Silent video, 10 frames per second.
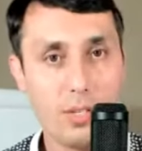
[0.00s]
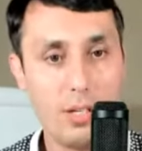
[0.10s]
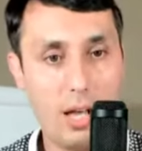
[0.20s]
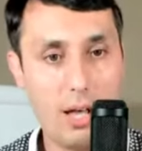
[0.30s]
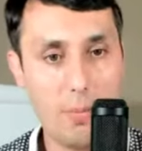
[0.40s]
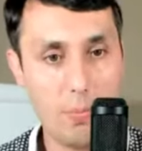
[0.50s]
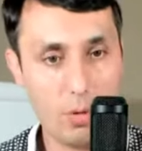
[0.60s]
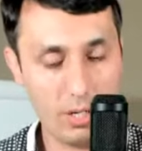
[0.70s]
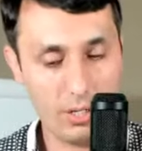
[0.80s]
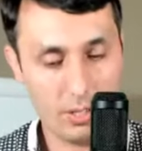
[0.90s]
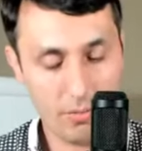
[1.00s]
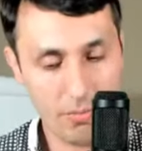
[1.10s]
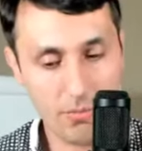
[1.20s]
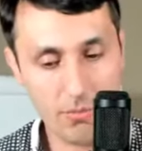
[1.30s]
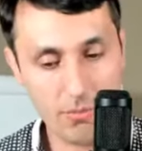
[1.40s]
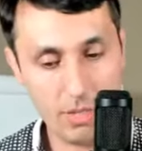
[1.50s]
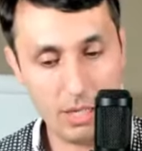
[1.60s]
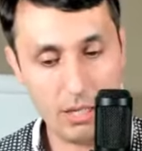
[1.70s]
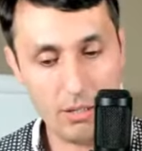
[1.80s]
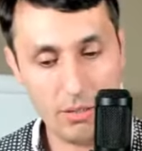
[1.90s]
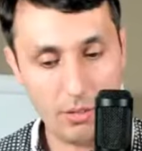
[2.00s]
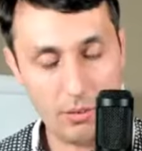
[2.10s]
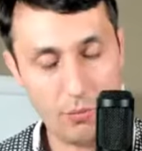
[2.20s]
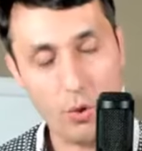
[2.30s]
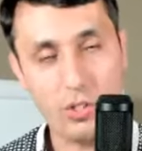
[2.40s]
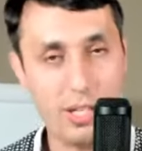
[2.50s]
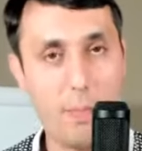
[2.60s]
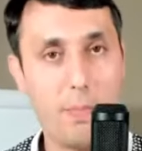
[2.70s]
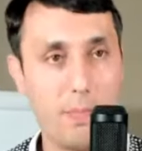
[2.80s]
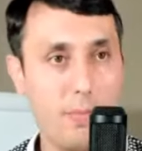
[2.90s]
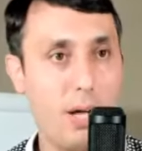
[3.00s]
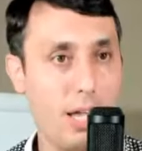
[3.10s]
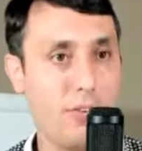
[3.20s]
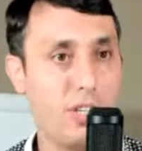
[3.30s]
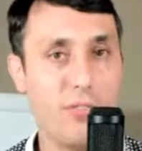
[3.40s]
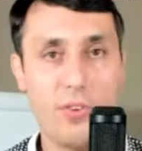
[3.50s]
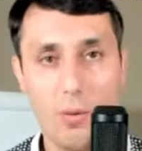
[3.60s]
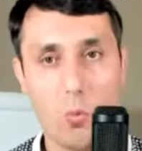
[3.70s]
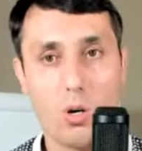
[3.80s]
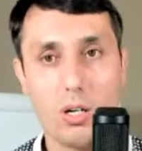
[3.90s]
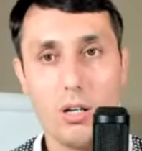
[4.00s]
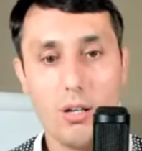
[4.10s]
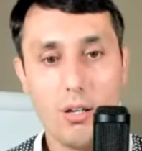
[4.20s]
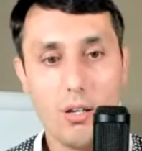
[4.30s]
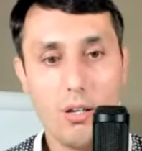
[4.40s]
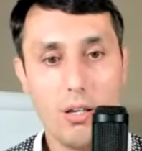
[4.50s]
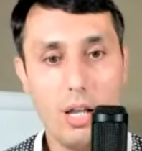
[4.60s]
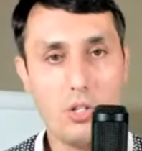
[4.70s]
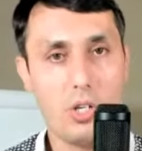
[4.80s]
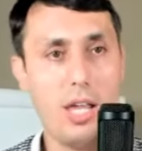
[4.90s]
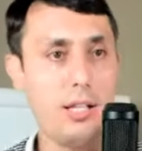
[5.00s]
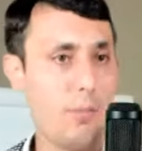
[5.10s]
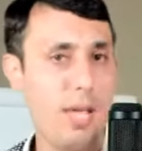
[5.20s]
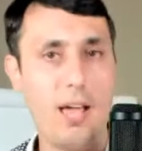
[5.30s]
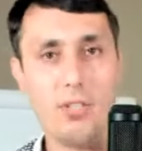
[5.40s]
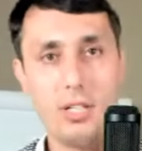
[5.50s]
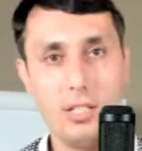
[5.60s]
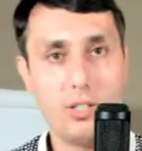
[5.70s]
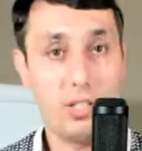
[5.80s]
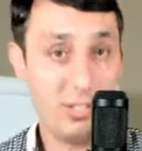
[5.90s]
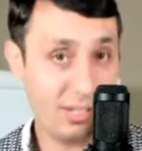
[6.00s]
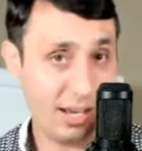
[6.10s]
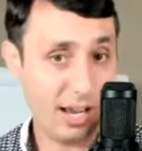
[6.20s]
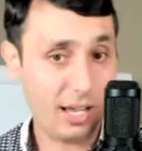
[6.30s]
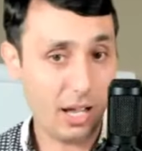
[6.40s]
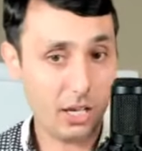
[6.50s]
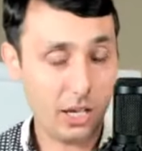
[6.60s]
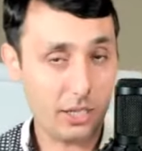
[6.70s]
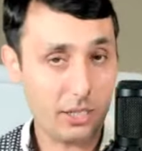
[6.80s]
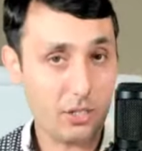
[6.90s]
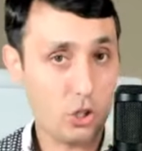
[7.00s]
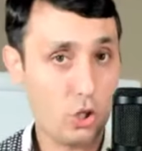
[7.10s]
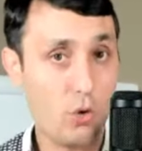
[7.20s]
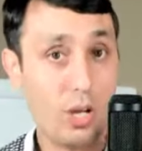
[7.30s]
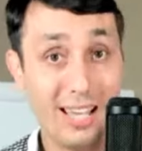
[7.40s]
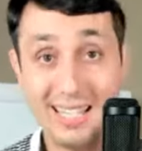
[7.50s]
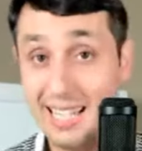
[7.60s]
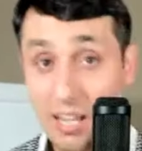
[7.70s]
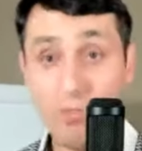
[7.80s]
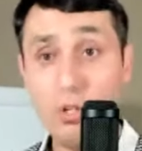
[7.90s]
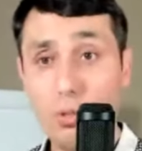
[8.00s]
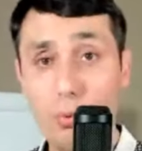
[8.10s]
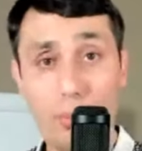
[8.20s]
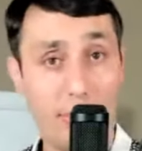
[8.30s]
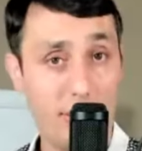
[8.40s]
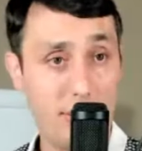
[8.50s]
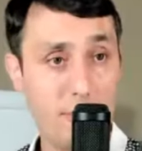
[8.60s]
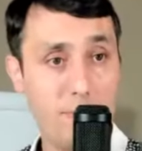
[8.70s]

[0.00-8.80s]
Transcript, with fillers: Um, what is it? The the, the four step IFT framework, and you say, hey, let me have that LLC. See that I, I I show I gave you the blueprint,